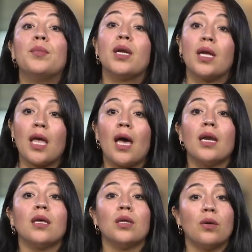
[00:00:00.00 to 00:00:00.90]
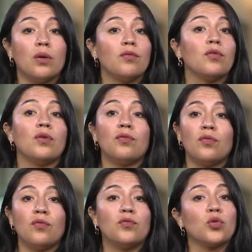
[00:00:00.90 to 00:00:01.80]
But again,
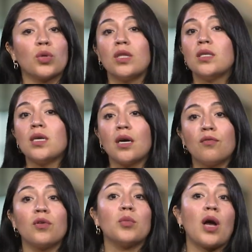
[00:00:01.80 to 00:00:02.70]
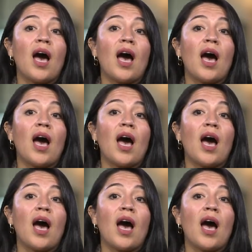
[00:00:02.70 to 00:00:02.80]
if during the time frame or